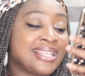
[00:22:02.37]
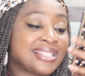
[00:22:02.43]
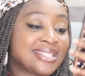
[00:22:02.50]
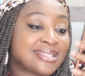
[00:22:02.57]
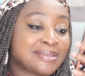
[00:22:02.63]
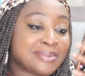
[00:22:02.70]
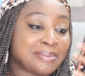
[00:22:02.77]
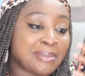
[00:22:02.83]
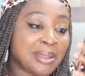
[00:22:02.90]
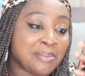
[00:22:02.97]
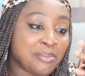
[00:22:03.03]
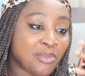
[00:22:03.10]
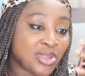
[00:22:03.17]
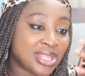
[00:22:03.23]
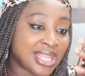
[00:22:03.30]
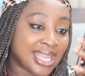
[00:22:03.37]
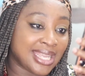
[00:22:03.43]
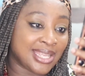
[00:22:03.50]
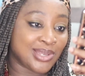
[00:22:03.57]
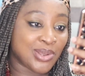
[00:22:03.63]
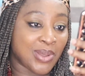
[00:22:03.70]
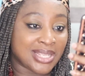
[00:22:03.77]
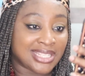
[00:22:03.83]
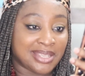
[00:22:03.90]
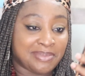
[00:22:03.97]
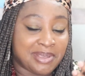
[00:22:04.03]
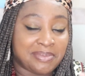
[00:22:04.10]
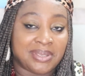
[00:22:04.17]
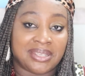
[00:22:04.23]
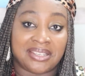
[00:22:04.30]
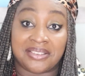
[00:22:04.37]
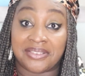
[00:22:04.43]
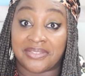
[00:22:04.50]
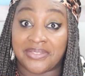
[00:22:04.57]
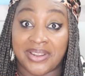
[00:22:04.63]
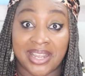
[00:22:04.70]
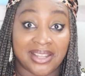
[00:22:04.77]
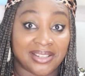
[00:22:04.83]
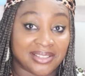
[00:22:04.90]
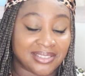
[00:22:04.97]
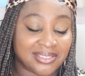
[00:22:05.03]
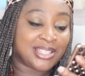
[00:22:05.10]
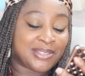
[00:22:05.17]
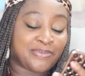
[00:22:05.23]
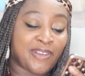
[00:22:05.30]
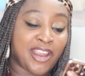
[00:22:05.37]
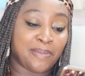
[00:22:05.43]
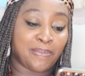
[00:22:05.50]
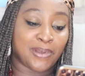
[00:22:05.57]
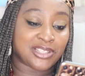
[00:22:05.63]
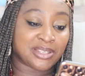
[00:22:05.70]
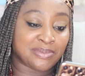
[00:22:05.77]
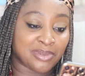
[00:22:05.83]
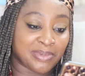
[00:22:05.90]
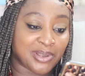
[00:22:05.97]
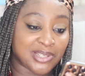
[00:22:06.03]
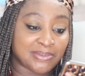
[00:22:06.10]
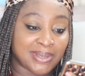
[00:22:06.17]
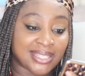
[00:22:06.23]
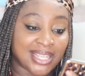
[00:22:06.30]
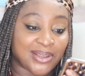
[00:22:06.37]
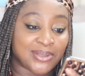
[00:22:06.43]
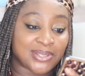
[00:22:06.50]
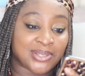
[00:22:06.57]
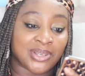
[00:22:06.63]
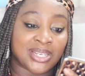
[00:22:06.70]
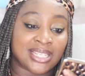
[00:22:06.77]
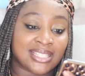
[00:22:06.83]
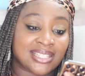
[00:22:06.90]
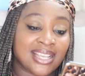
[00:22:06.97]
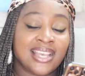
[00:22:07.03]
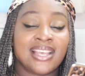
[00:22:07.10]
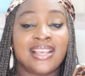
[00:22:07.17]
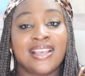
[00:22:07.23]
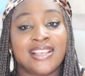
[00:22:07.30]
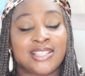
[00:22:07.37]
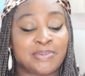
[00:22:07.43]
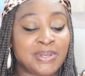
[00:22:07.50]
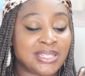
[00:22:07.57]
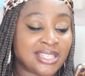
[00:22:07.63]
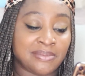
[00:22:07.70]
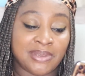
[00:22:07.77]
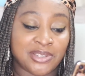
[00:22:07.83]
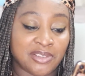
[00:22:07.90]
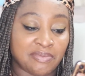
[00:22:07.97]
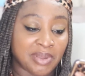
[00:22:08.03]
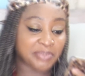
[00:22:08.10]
is my mother-in-law as a baby. Well, it's very possible because my second son is a split image of my